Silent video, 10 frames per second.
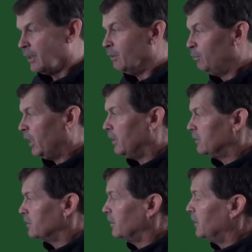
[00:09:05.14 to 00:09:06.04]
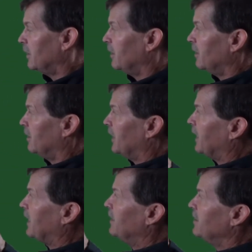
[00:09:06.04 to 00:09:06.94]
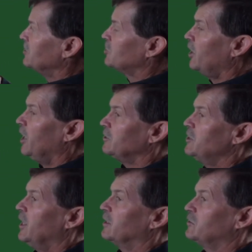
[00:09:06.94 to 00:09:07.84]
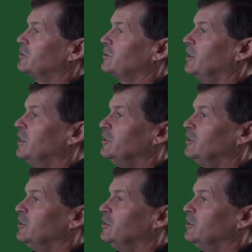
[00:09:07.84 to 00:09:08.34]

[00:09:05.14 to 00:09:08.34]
But in this context,